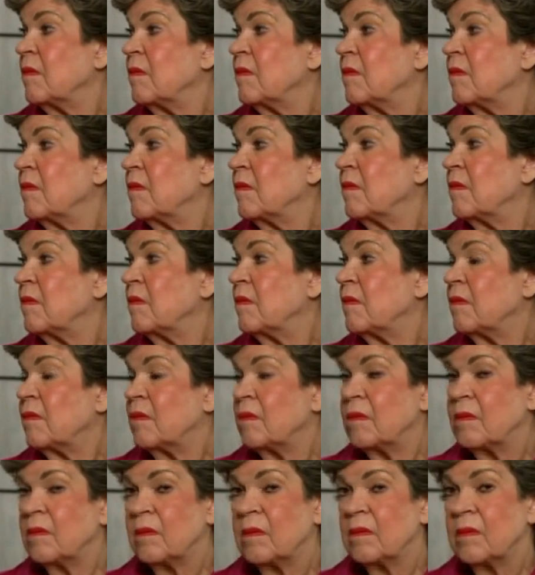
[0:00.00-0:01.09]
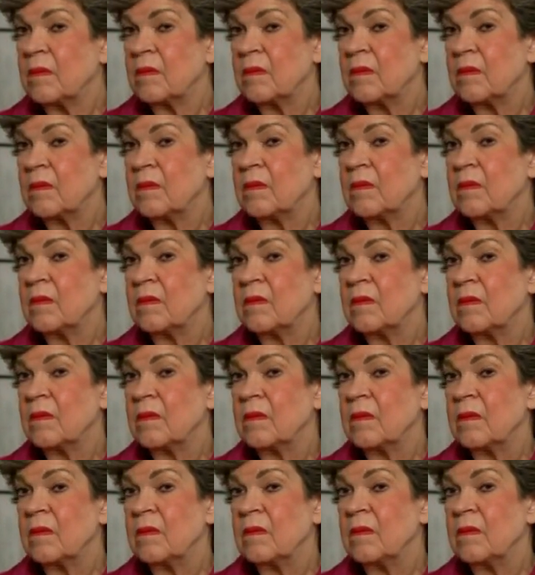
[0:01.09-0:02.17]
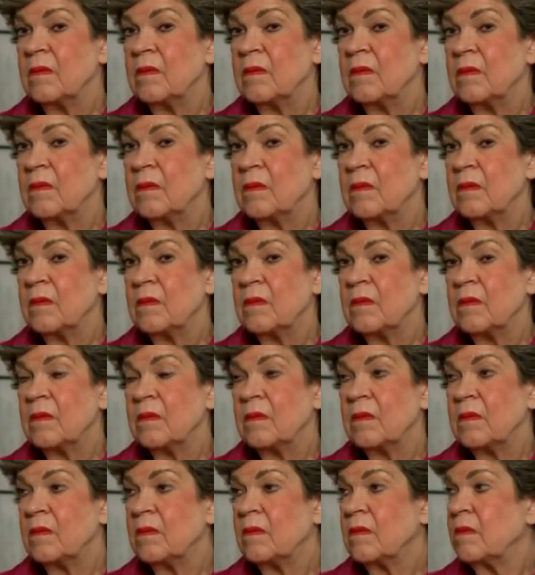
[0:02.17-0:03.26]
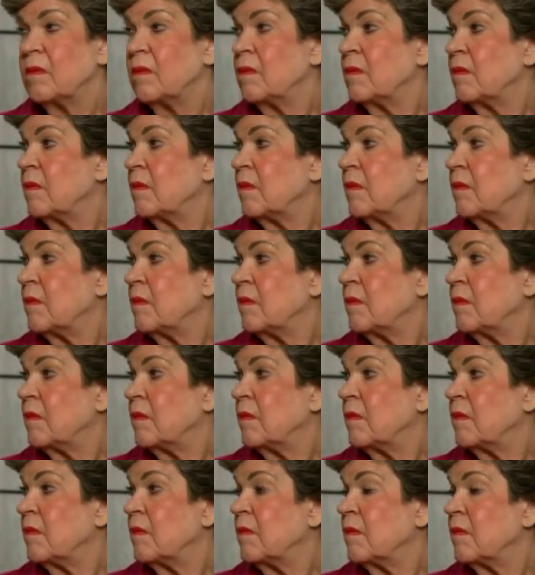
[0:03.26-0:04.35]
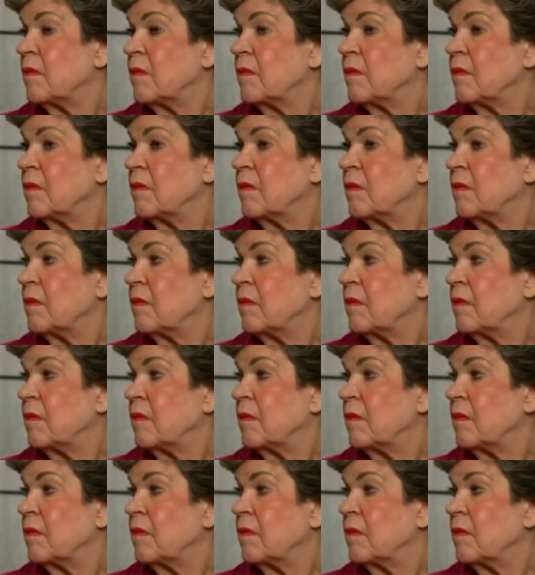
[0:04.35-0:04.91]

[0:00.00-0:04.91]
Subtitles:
The person shown says nothing.